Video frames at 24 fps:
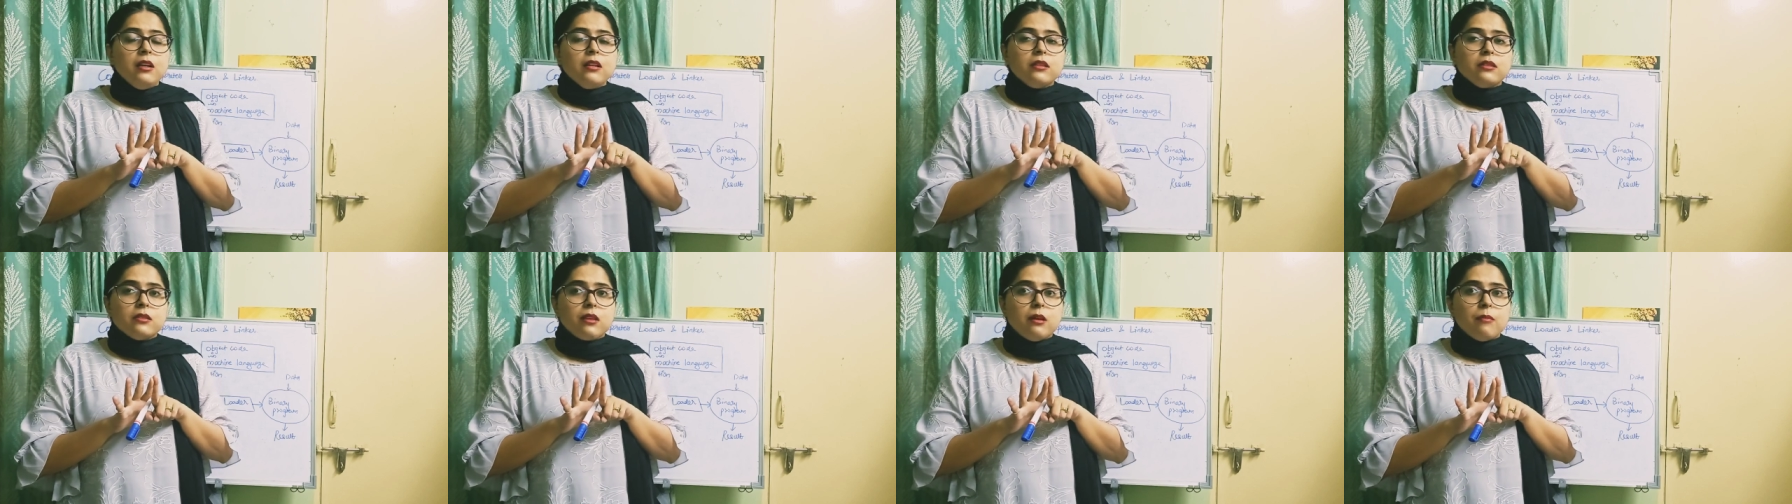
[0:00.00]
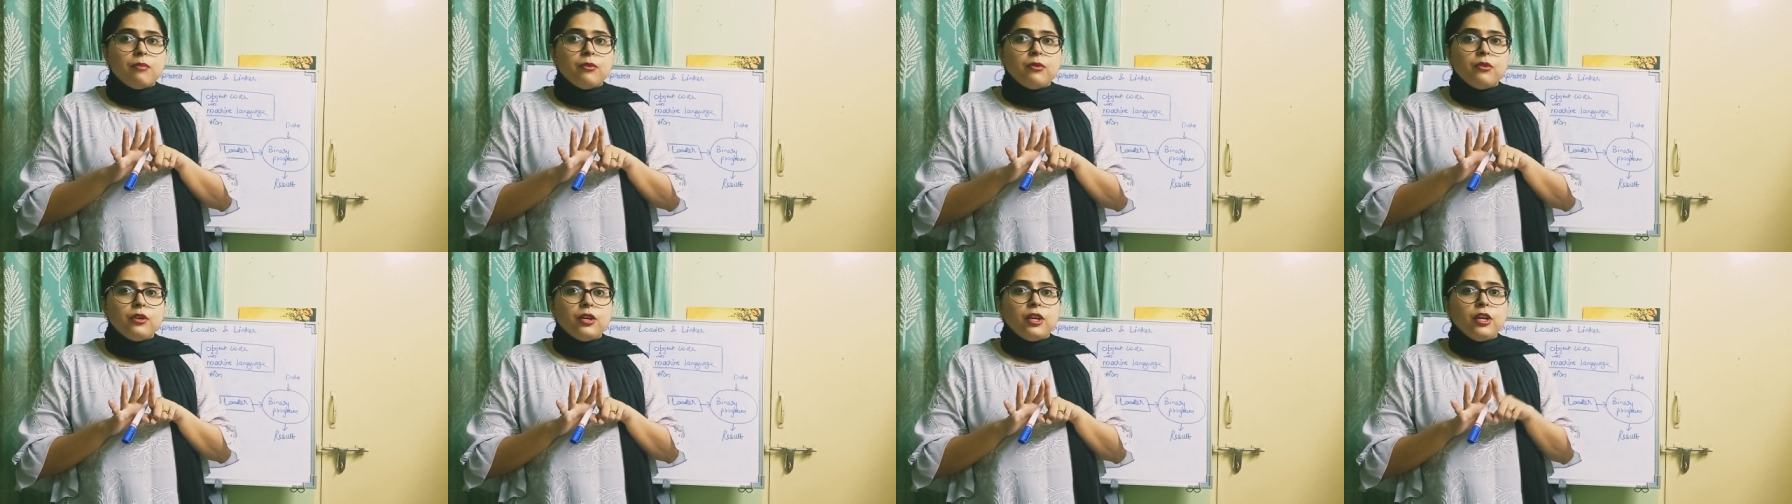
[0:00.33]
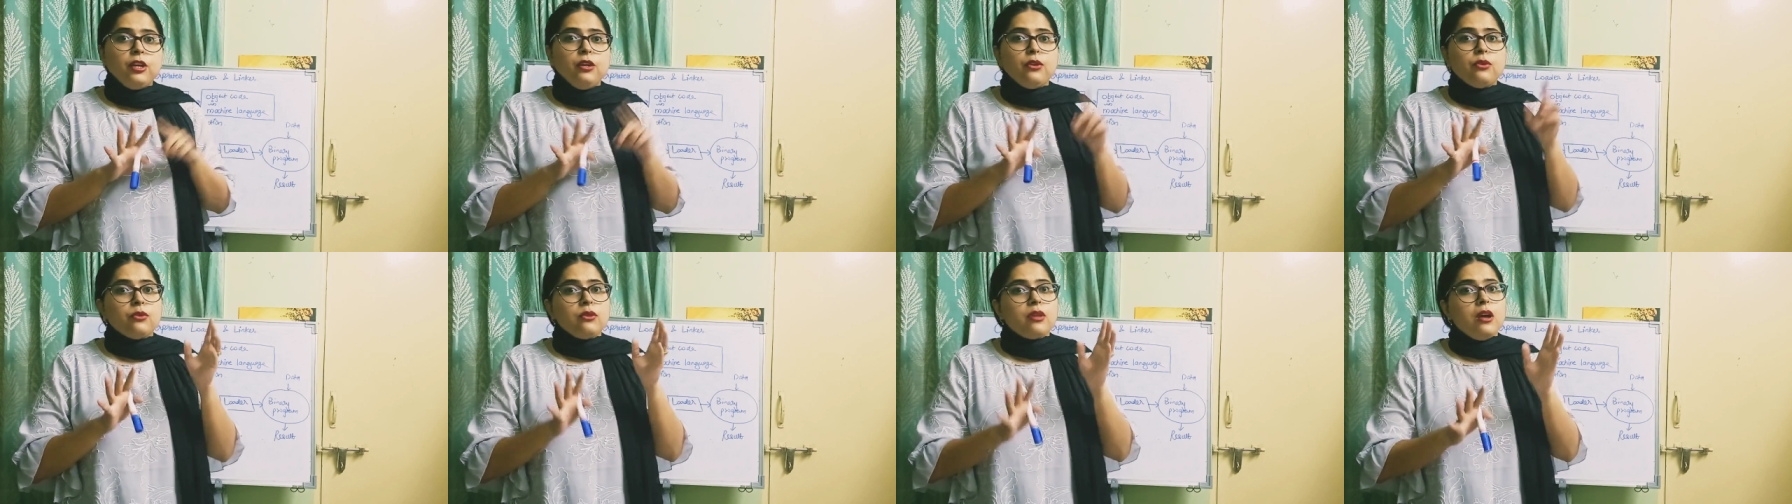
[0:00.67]

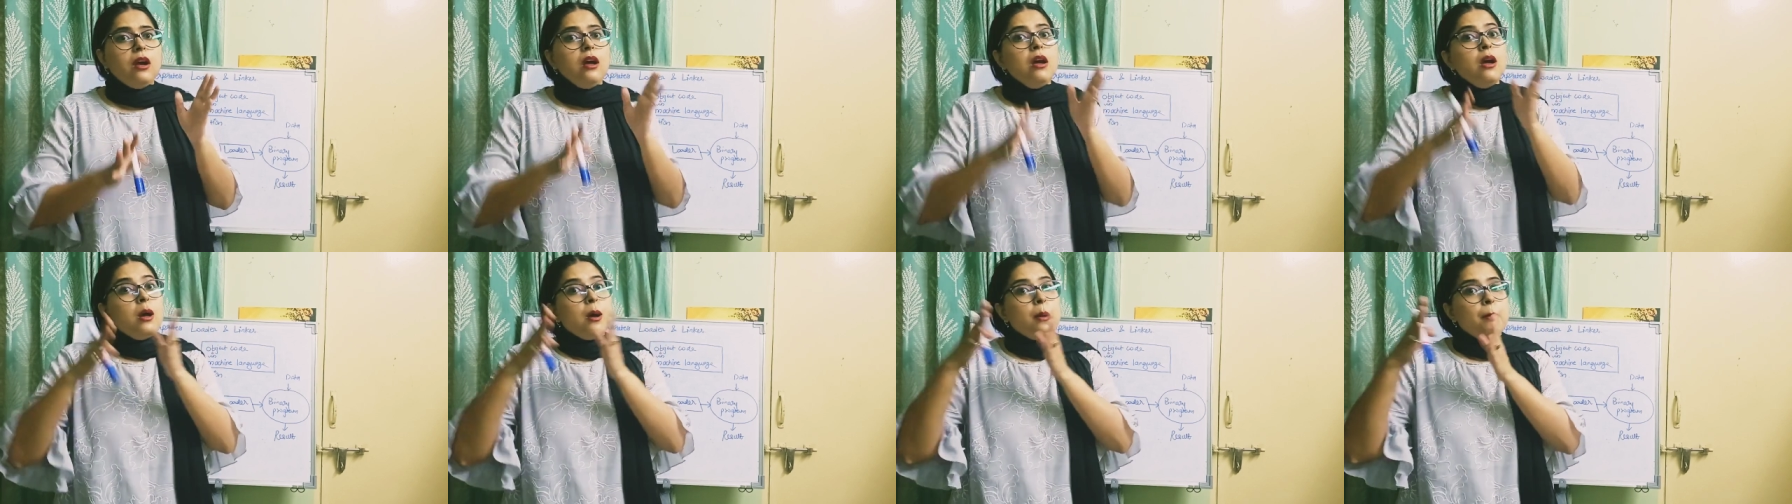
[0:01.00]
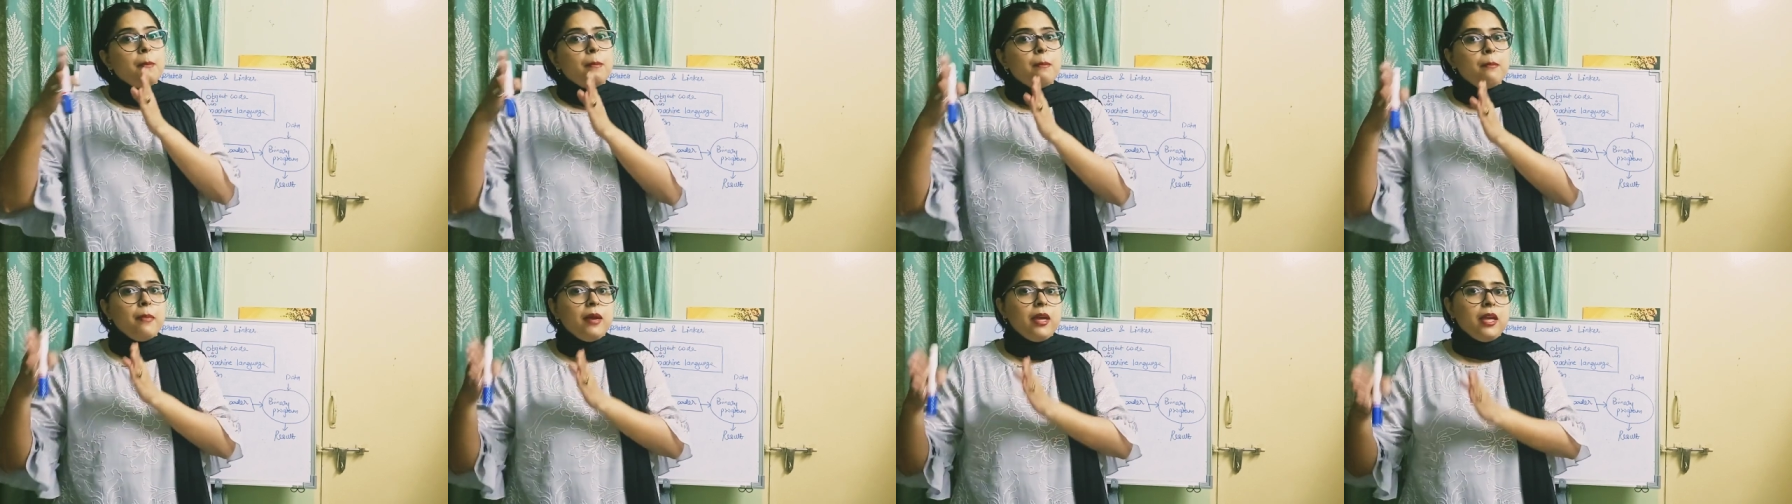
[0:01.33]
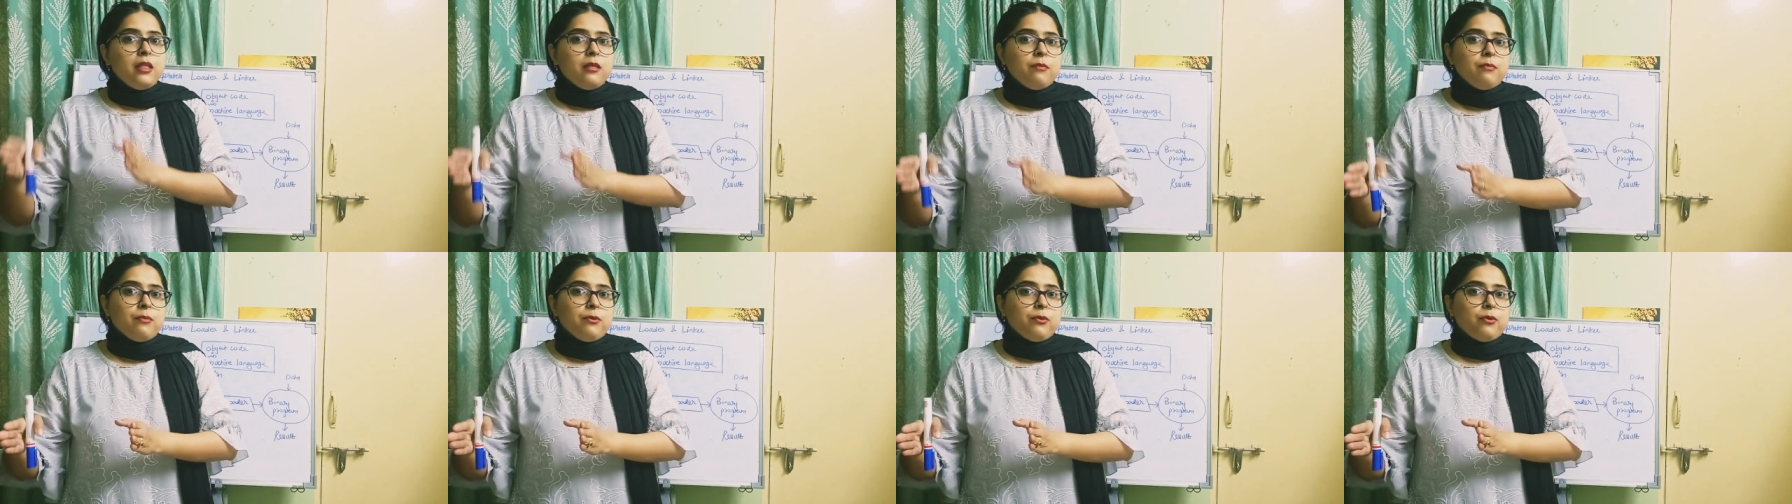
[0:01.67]
subroutine to the
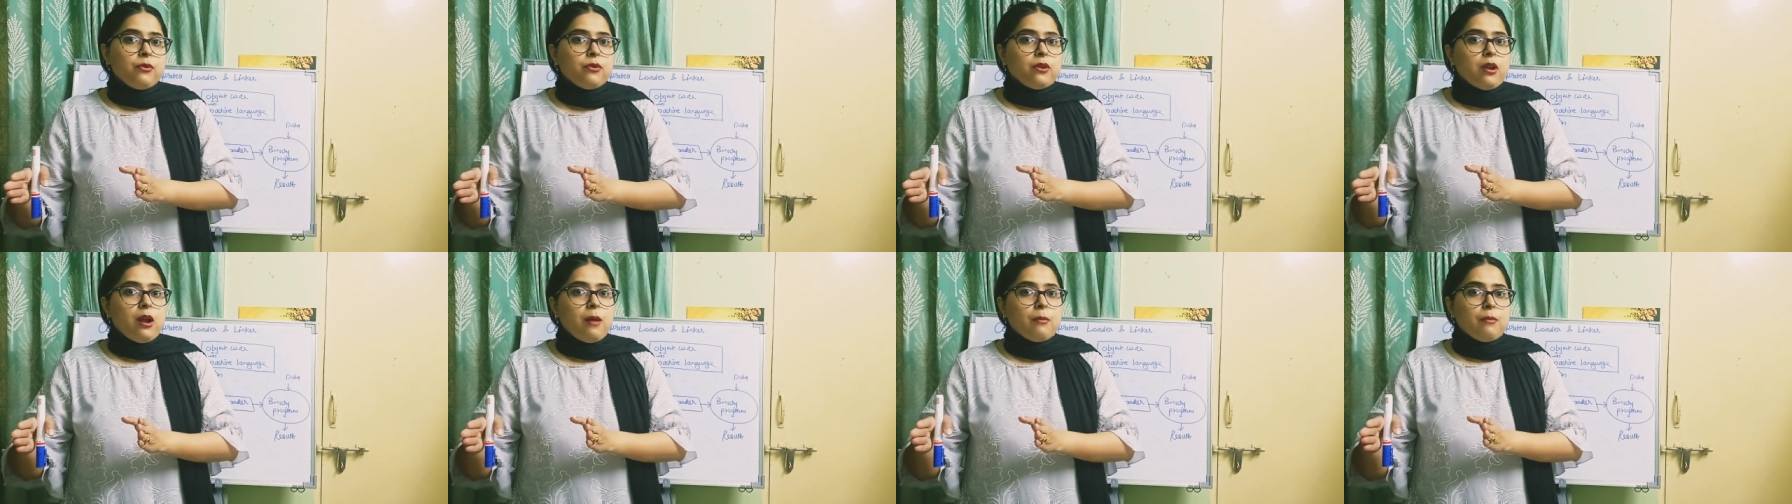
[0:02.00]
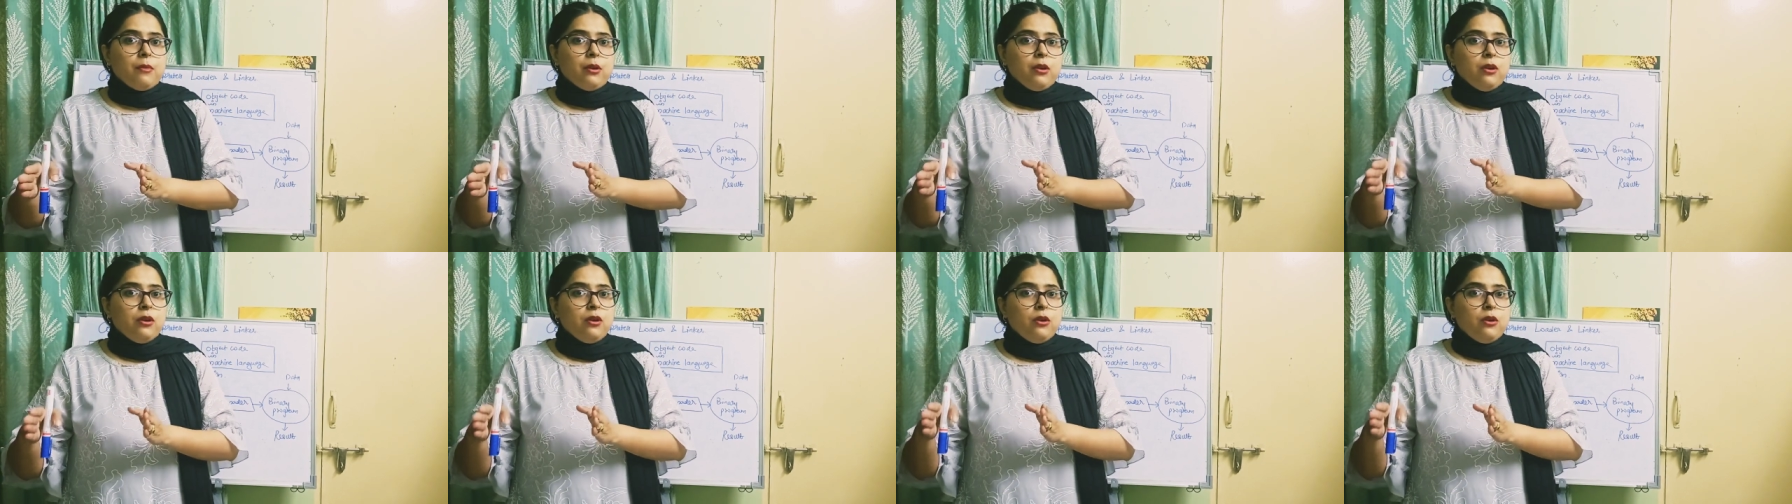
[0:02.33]
main program.